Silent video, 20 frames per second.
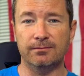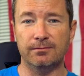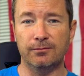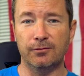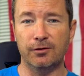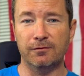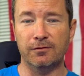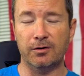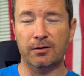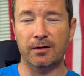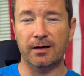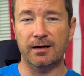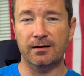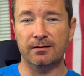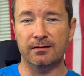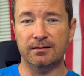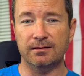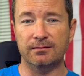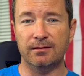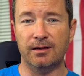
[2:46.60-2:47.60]
moving
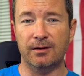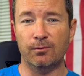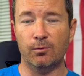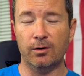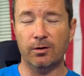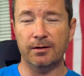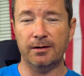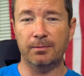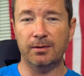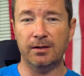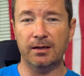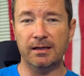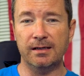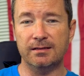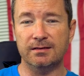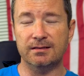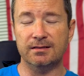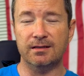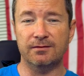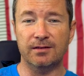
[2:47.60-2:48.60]
around and, and wanting to play
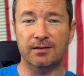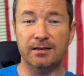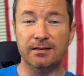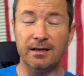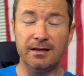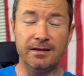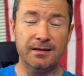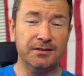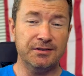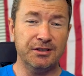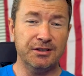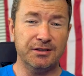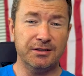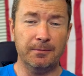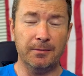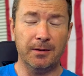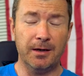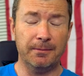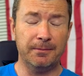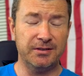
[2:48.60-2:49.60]
and stuff like that because she's a
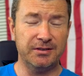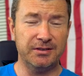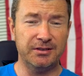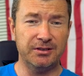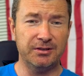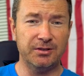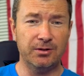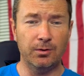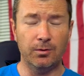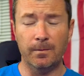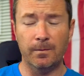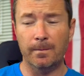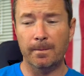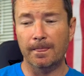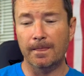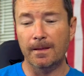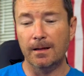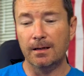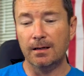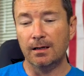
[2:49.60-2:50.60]
puppy. She's cool.
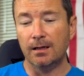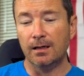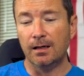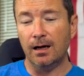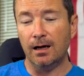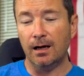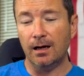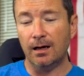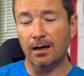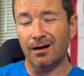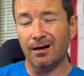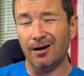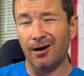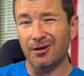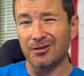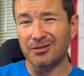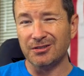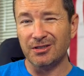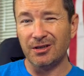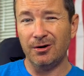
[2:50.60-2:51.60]
Uh,
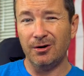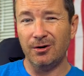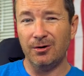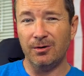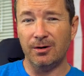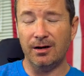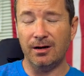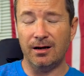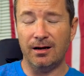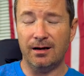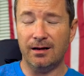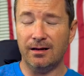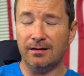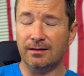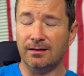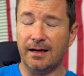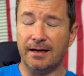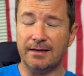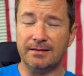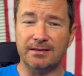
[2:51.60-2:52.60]
also, uh,
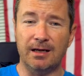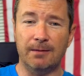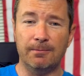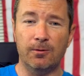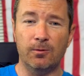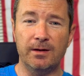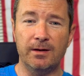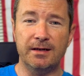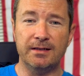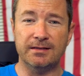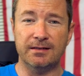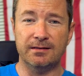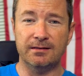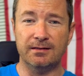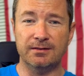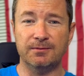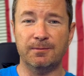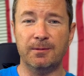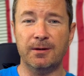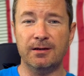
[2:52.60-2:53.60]
last couple weeks, uh,
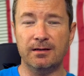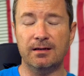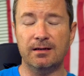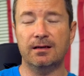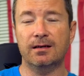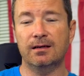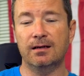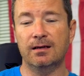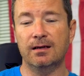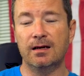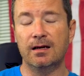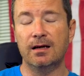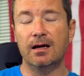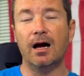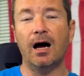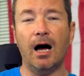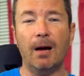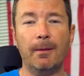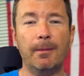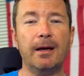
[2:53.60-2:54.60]
there's been,
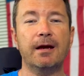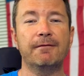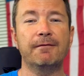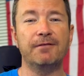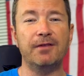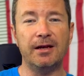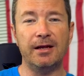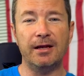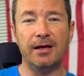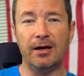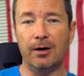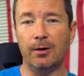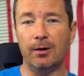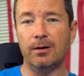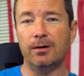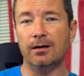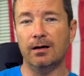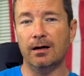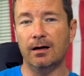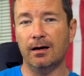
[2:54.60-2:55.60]
I'll make a video
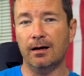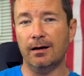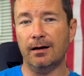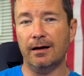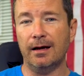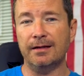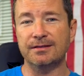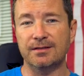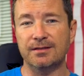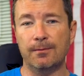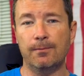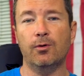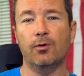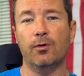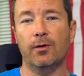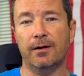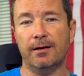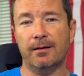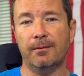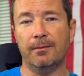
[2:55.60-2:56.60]
uh, at some
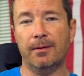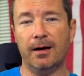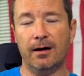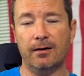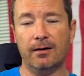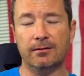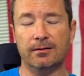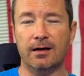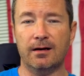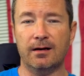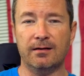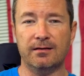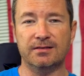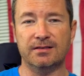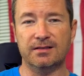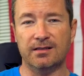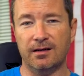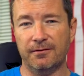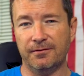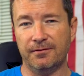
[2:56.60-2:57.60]
point about kind of the
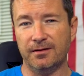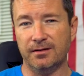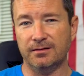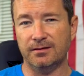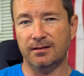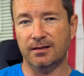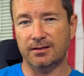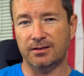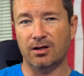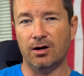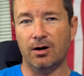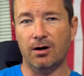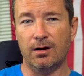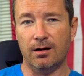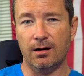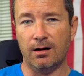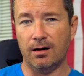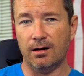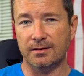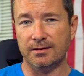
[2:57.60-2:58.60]
stuff that, that's gone
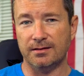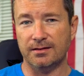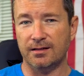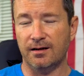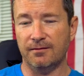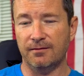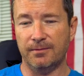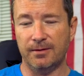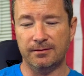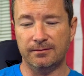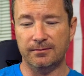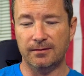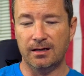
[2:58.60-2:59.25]
on and stuff, but